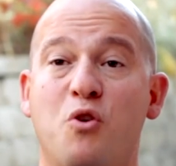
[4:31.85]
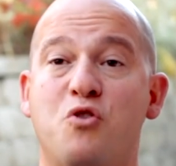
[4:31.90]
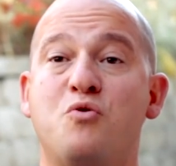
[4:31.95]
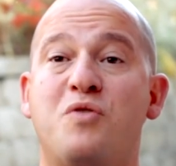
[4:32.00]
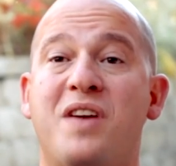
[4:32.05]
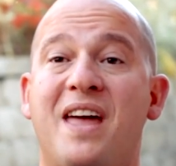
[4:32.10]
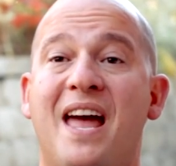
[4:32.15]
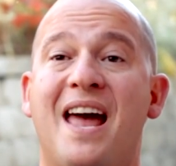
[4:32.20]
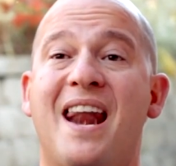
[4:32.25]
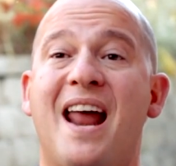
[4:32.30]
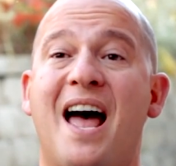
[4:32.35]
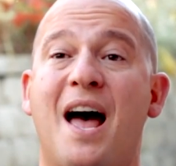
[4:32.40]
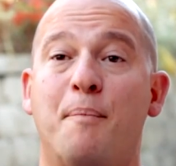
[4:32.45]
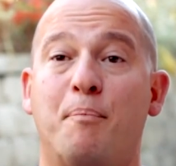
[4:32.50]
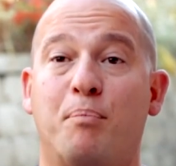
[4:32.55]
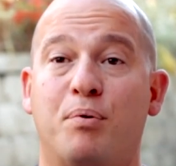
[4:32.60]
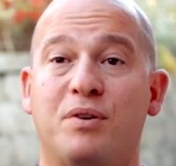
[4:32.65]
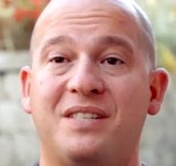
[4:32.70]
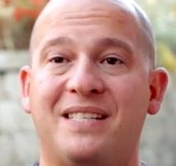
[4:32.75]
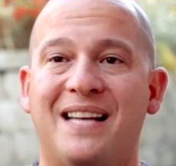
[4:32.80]
You cannot
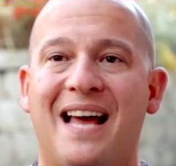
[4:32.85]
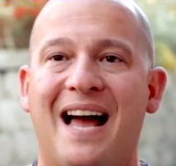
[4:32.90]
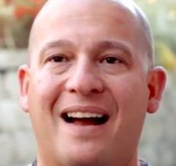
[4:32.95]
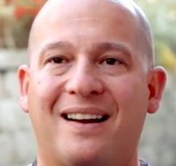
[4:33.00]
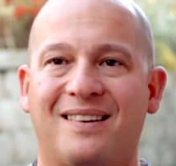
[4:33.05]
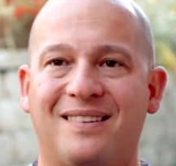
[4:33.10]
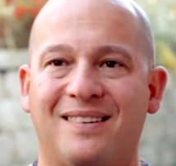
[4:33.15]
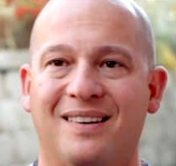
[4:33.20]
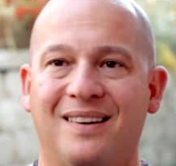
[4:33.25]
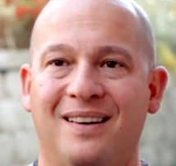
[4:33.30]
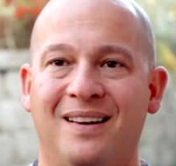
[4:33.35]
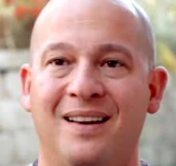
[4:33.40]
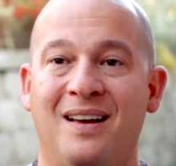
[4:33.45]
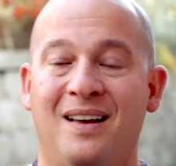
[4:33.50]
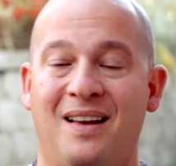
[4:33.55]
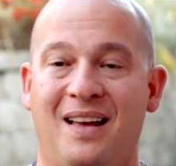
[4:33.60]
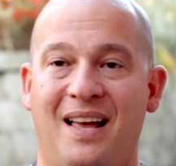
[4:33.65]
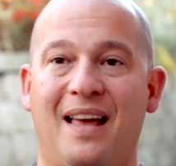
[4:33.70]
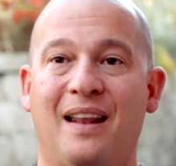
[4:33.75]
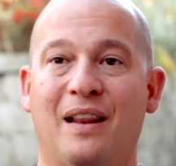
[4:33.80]
protect
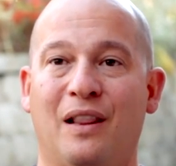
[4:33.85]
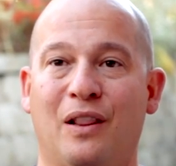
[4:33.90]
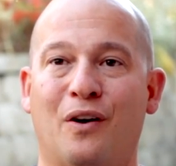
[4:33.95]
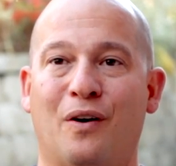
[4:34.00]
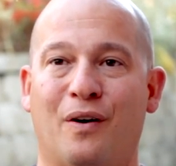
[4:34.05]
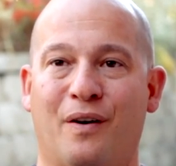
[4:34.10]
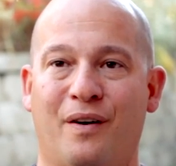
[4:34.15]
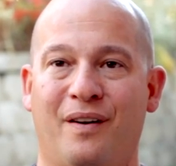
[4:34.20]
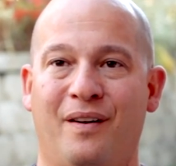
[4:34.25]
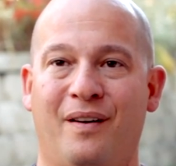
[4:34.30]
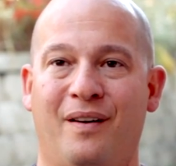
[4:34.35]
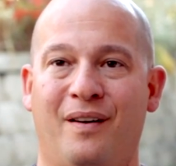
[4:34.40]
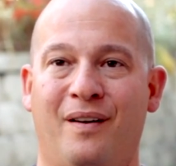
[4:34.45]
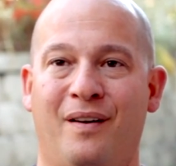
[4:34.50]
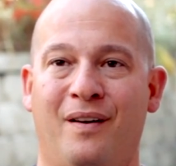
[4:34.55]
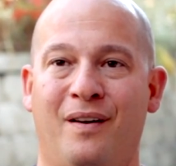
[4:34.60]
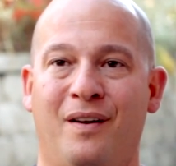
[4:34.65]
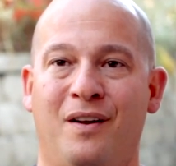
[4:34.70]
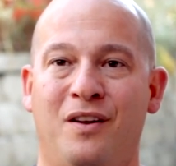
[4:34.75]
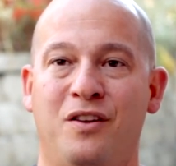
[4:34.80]
and learn.
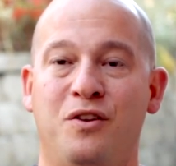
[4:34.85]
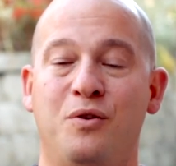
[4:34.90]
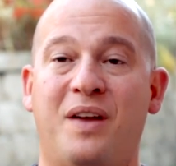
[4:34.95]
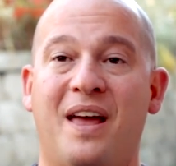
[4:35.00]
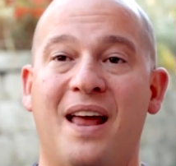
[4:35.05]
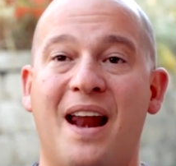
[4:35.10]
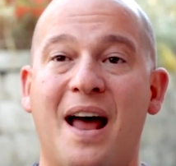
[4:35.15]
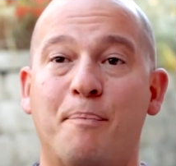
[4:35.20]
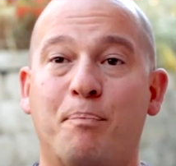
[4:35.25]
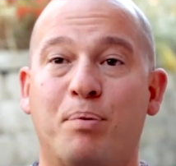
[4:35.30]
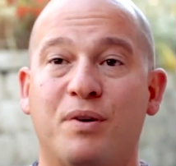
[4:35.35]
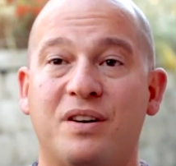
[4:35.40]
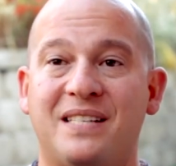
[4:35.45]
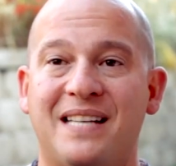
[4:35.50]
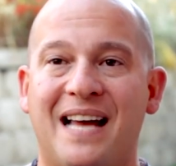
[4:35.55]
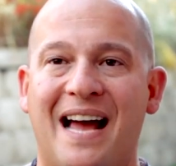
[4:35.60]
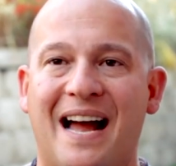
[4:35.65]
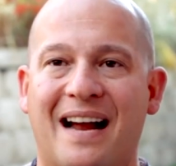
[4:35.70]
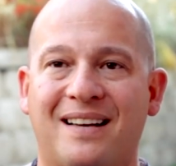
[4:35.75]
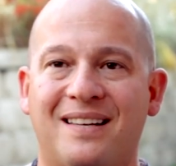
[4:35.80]
You cannot
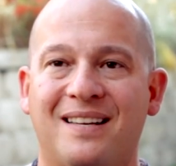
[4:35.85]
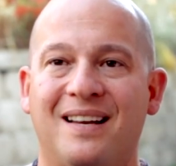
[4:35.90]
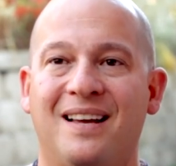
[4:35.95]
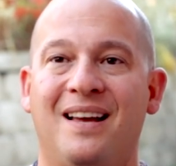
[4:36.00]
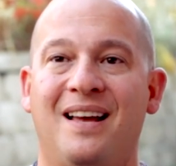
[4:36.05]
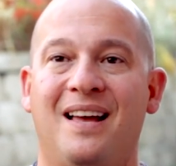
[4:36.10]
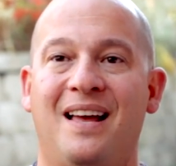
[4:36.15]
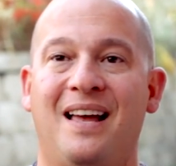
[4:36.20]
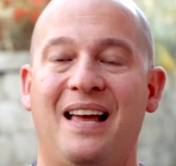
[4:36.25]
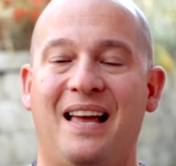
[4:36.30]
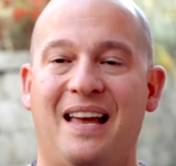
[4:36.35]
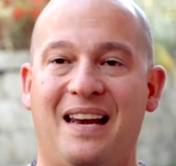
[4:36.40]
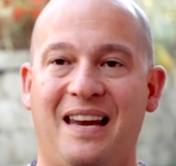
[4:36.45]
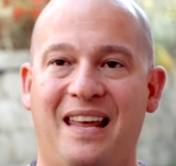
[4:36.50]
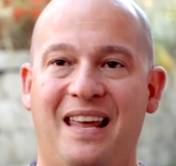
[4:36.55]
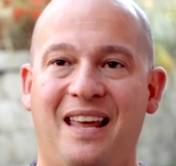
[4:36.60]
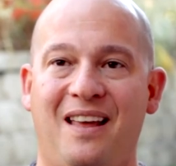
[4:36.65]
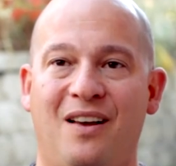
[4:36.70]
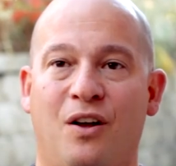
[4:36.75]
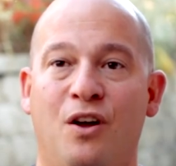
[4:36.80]
protect and
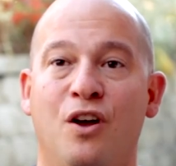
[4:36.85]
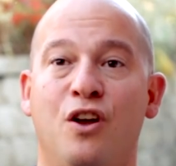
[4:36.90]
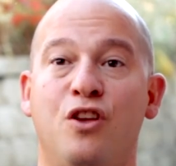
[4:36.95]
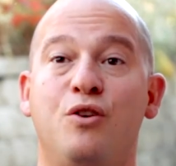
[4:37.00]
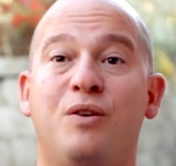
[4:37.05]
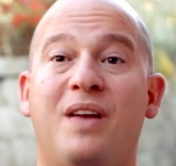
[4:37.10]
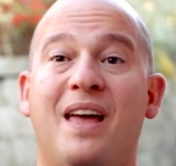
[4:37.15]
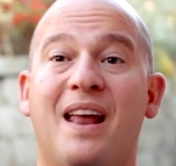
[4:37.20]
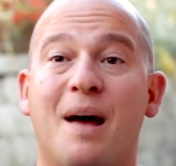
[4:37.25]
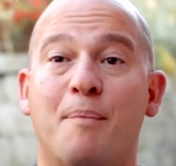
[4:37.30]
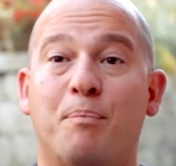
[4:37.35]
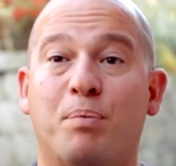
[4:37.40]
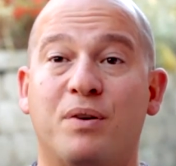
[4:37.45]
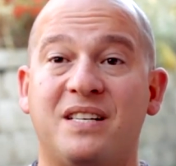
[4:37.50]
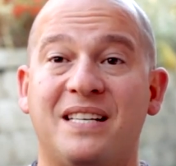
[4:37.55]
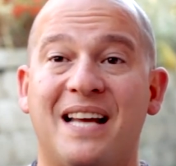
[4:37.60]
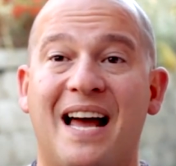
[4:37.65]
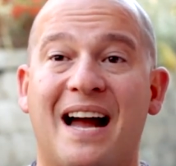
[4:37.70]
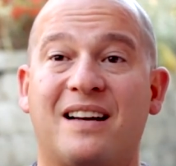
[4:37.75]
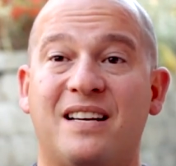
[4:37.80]
heal. You cannot
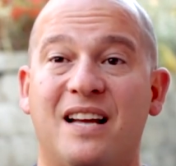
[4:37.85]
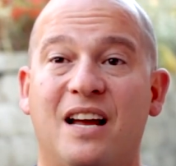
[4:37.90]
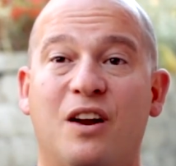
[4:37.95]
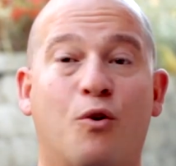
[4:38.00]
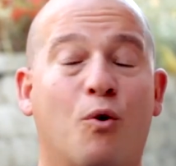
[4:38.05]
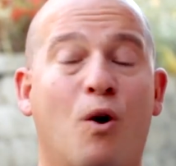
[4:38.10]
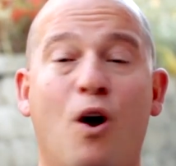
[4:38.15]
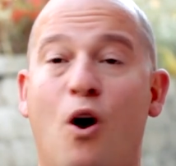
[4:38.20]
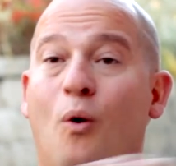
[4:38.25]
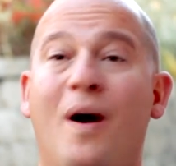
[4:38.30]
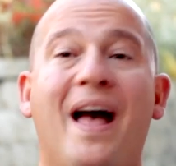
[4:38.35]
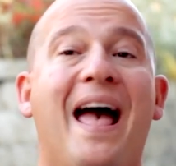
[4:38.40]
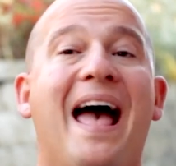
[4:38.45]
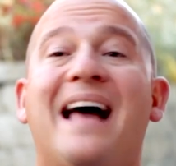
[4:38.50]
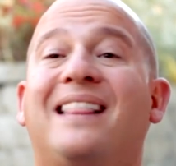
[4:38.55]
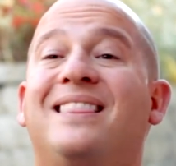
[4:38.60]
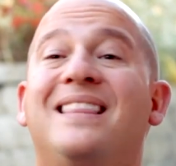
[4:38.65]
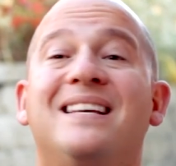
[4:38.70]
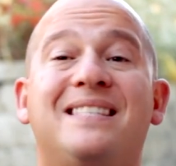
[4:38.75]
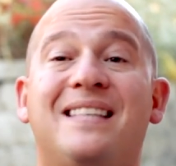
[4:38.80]
protect and grow
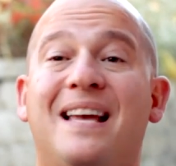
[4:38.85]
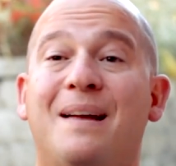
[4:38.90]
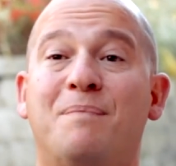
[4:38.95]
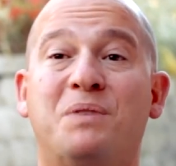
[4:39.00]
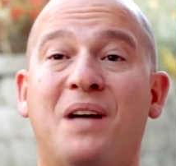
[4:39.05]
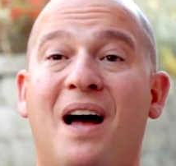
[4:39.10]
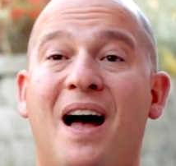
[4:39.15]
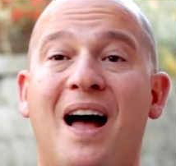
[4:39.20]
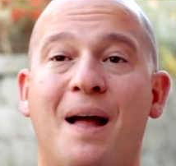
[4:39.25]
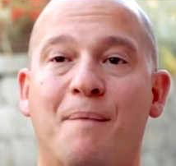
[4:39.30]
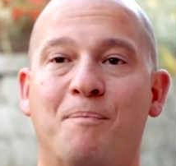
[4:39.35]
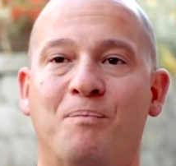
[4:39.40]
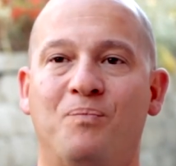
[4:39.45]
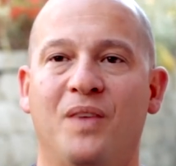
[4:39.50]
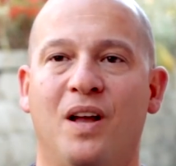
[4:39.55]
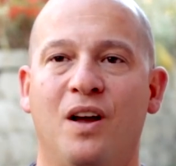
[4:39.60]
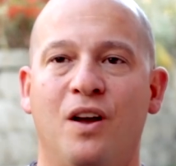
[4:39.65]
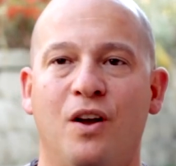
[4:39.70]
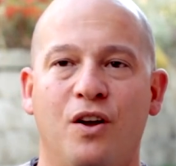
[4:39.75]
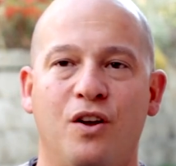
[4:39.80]
at the same time.
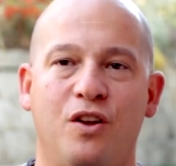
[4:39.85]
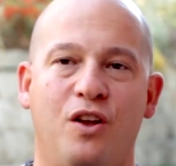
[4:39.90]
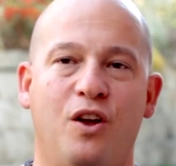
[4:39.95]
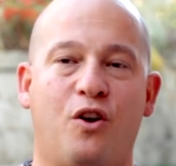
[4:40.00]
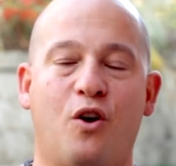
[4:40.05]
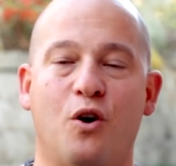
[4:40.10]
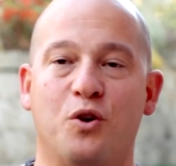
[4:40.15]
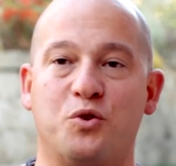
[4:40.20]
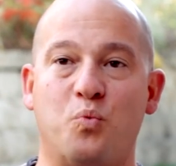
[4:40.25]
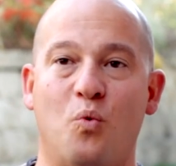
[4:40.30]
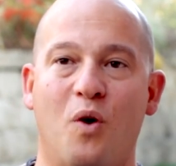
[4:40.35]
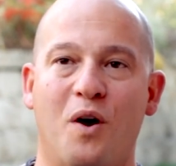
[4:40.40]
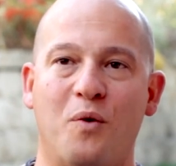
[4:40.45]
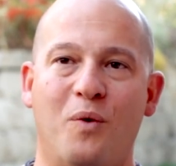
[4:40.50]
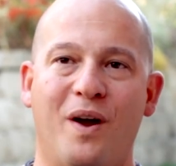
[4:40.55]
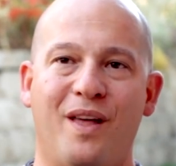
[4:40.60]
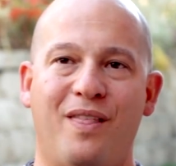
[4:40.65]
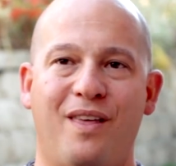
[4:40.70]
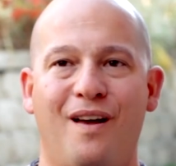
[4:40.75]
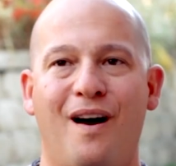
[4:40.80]
It goes one
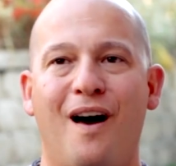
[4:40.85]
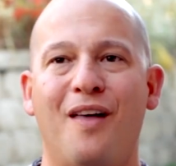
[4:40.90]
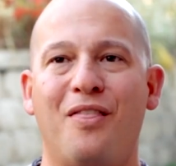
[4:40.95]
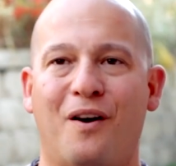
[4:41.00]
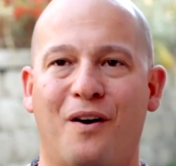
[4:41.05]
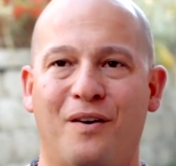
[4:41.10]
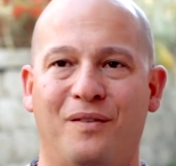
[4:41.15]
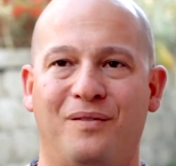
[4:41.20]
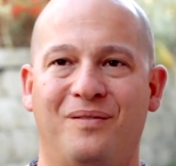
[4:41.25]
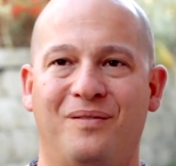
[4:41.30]
way or the other.